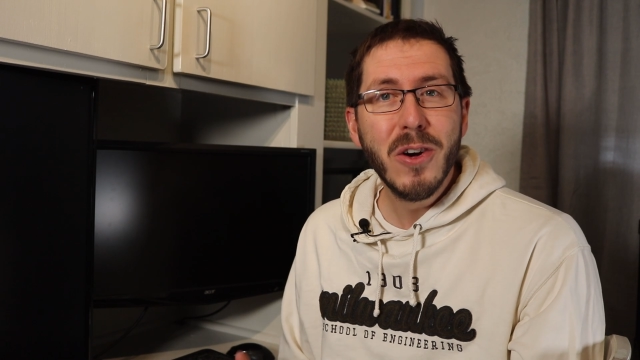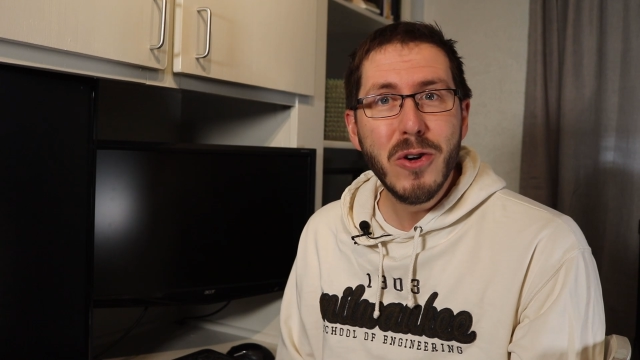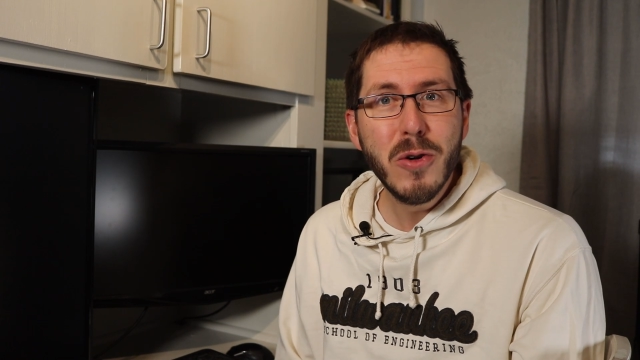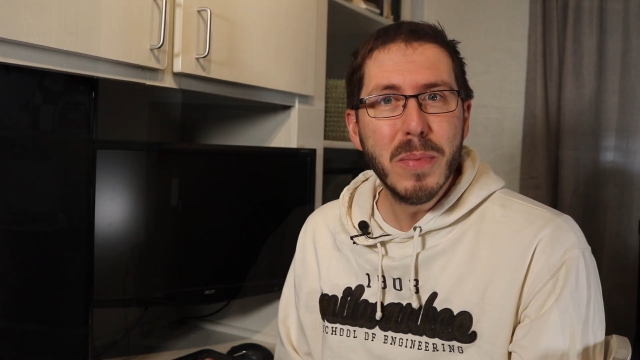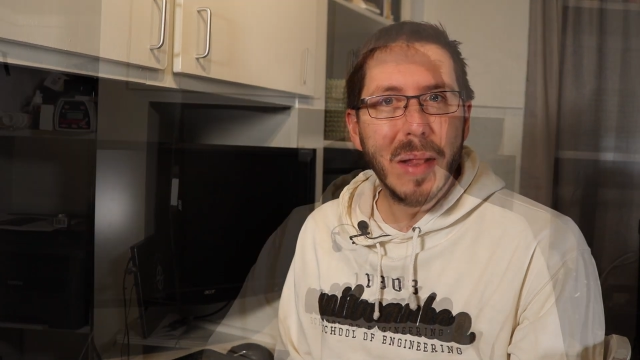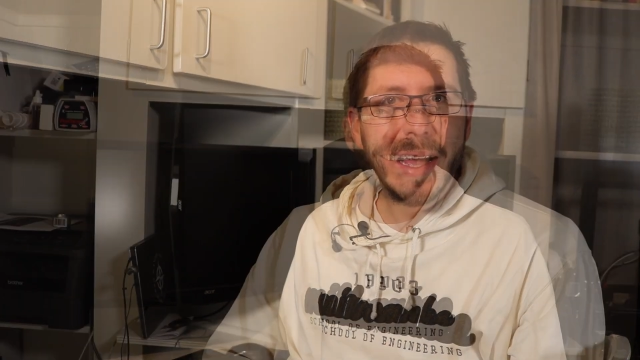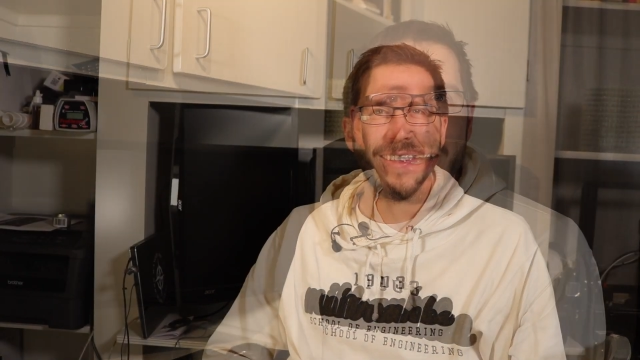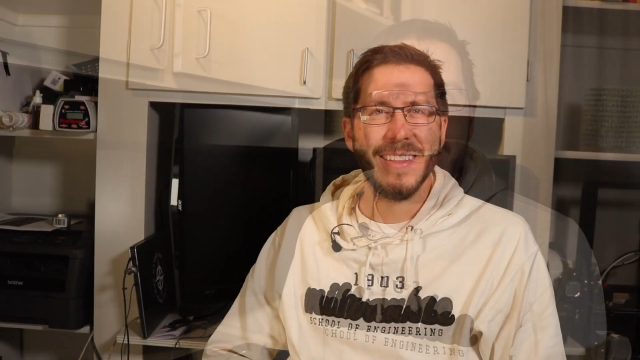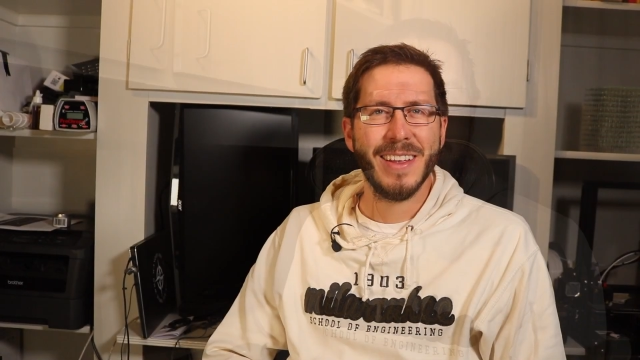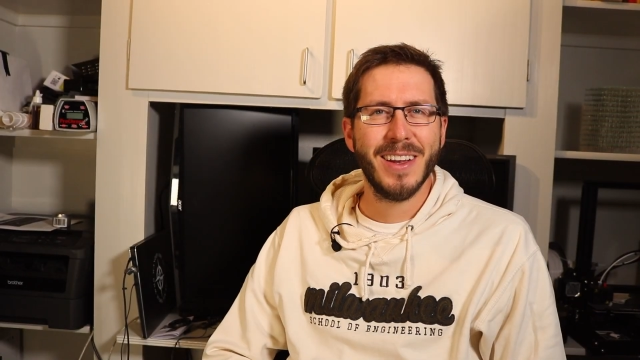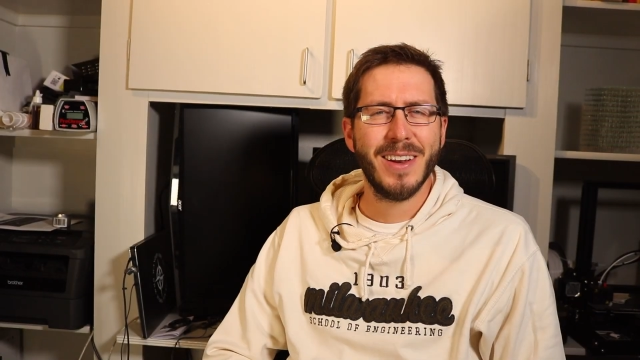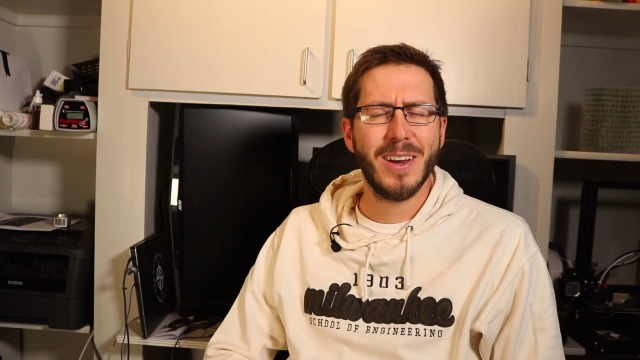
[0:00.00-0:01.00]
Oobleck.
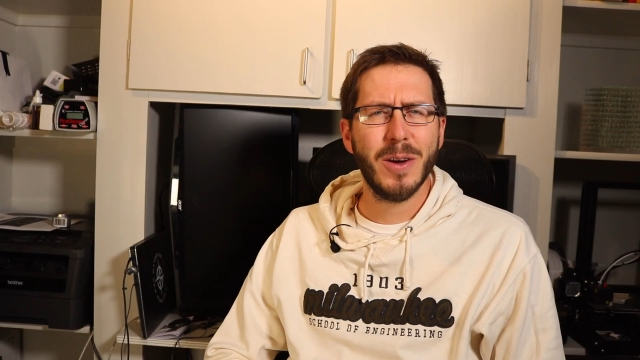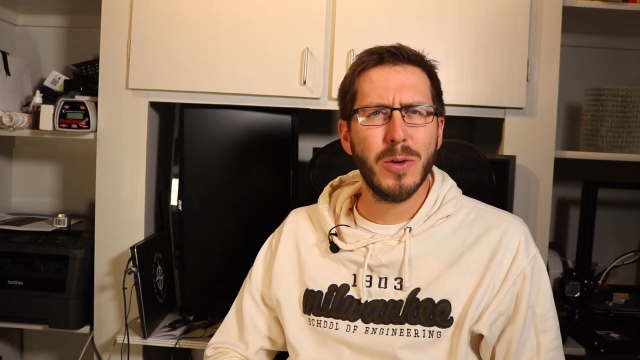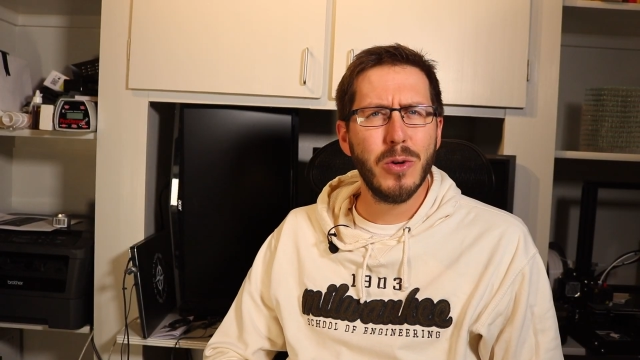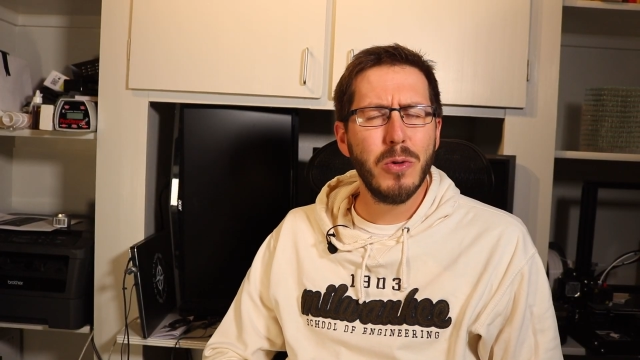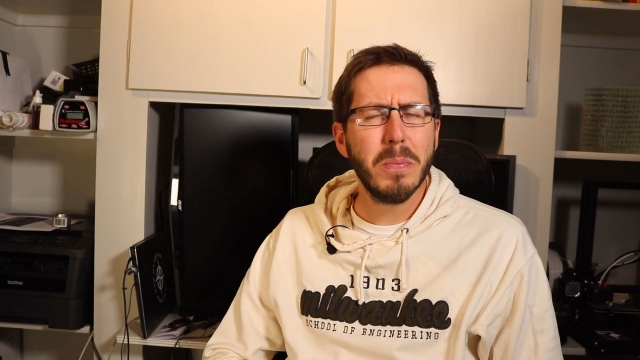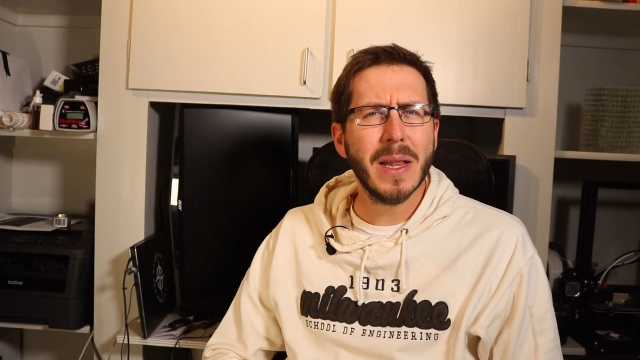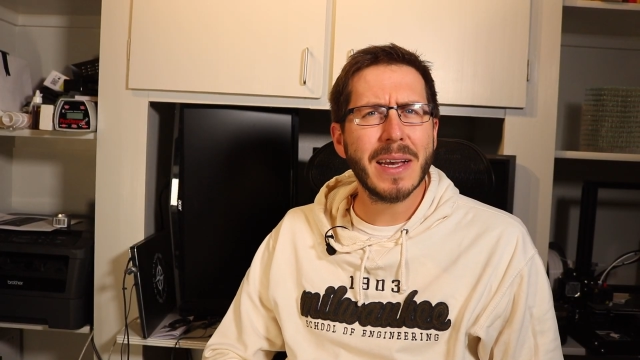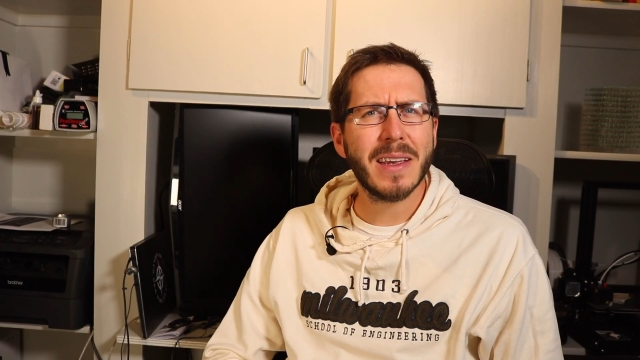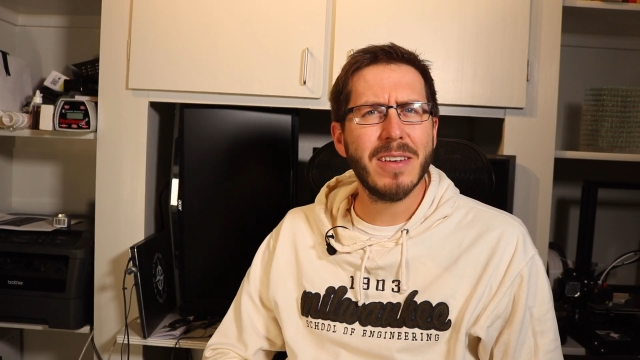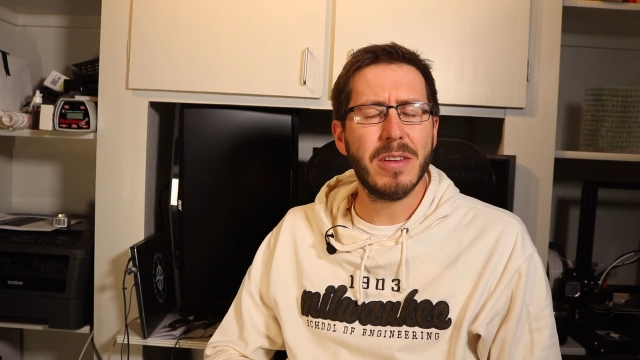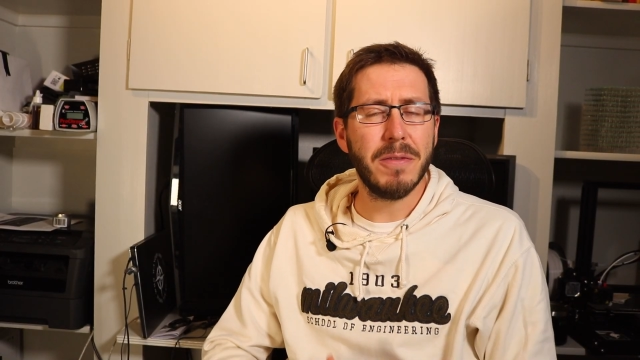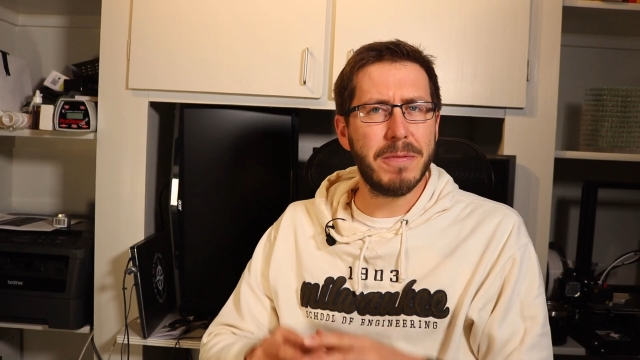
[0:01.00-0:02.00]
Now, Oobleck
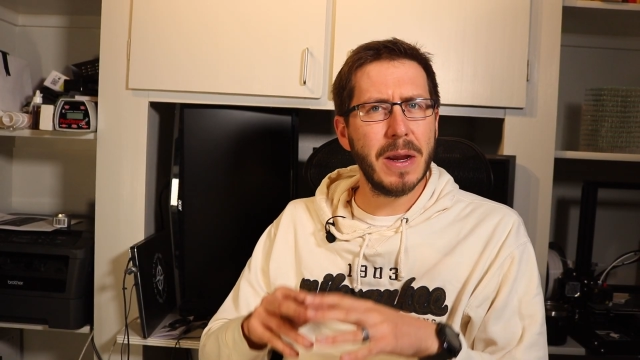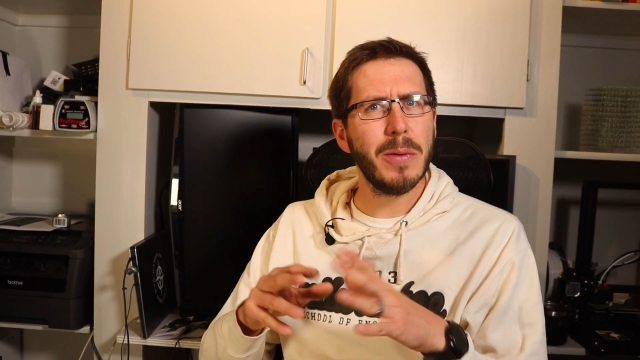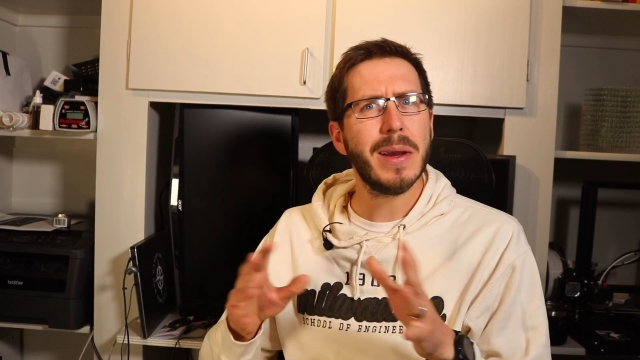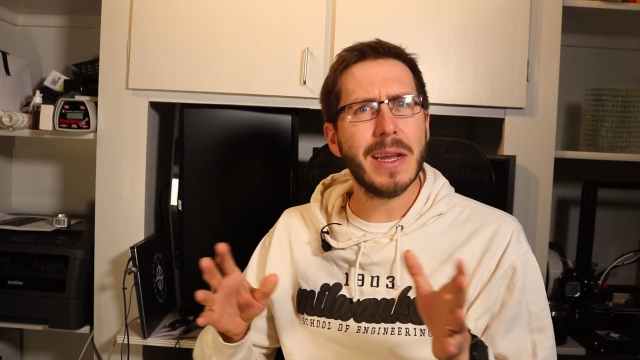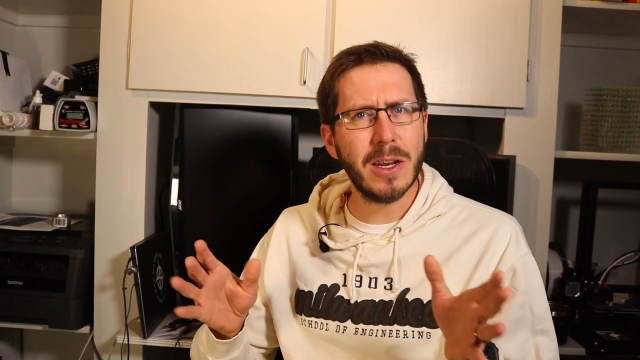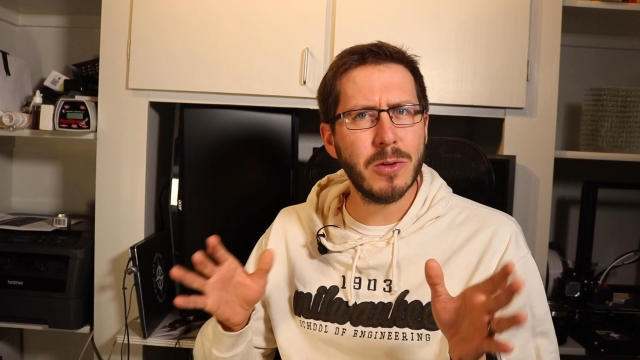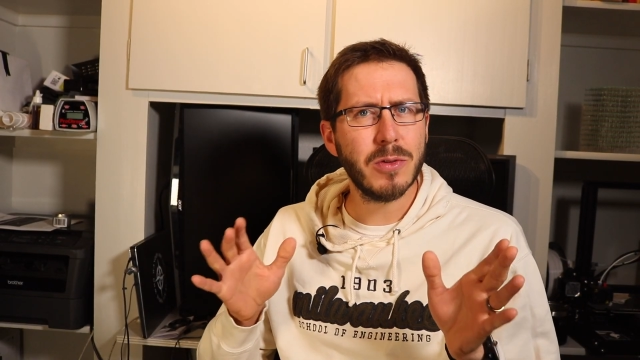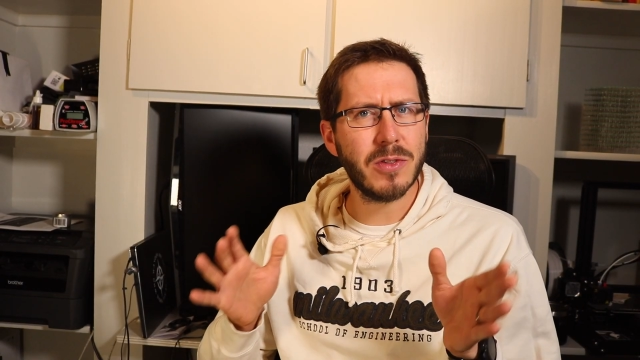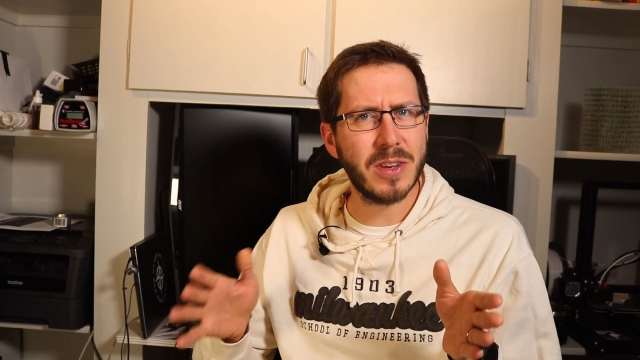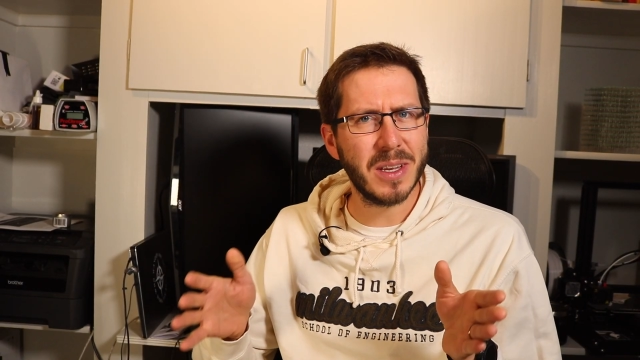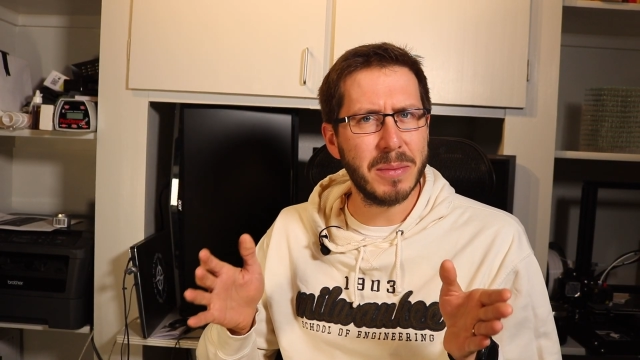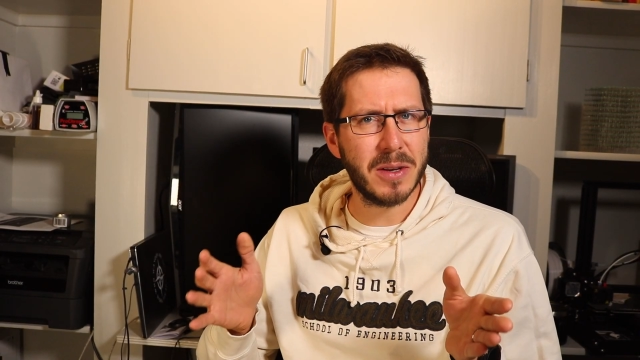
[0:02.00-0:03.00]
is a very
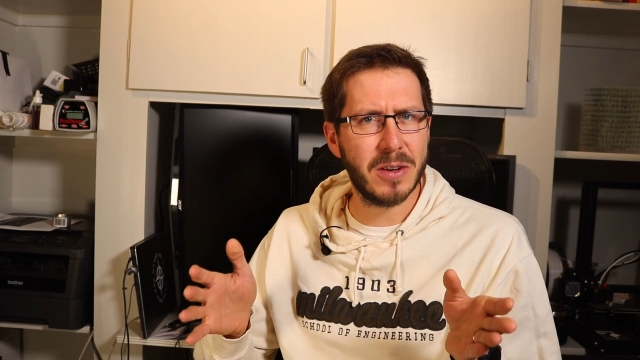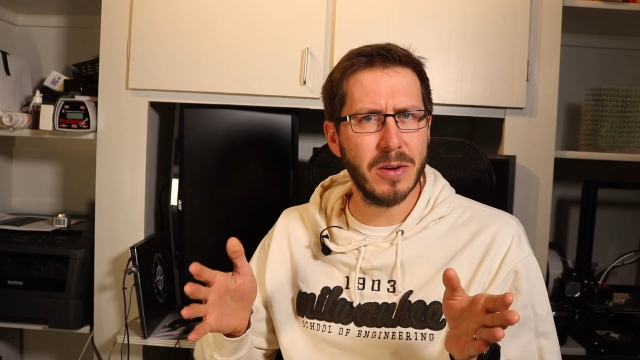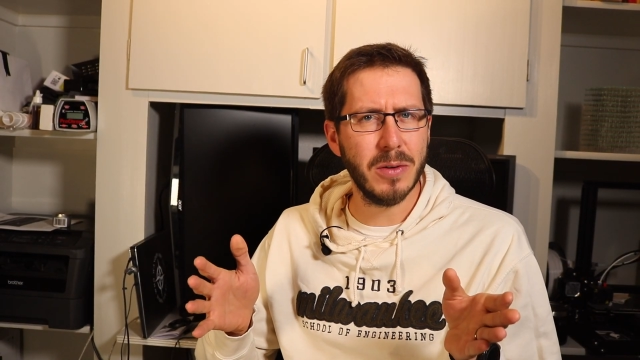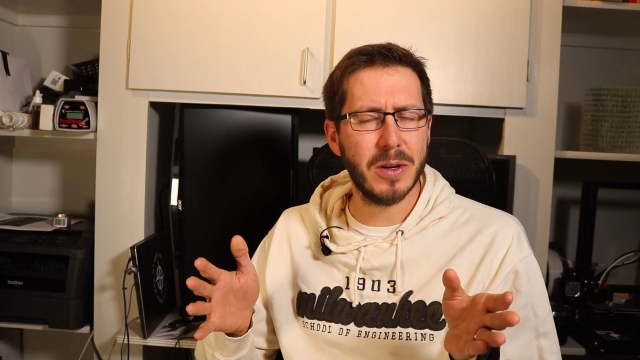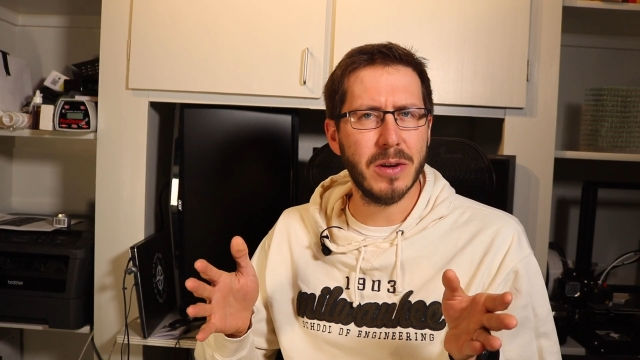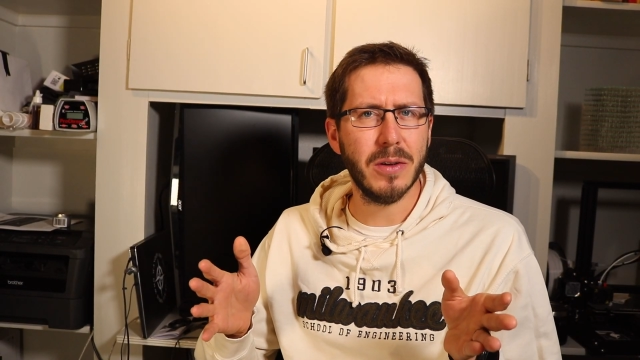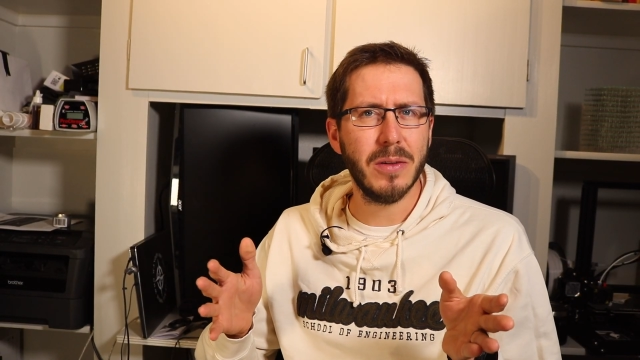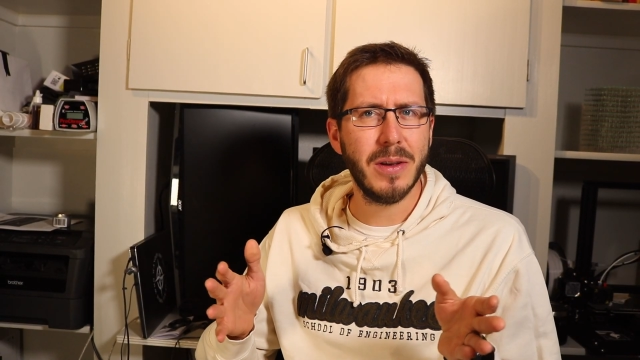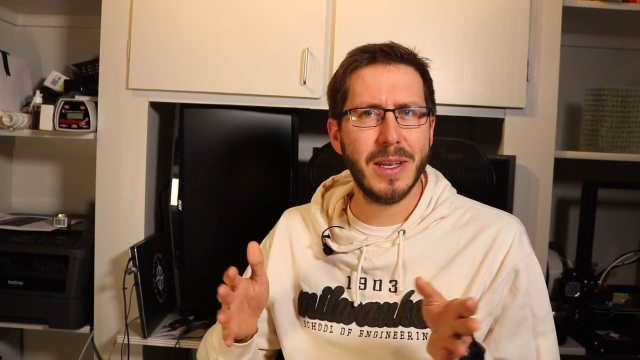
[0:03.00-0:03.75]
interesting material.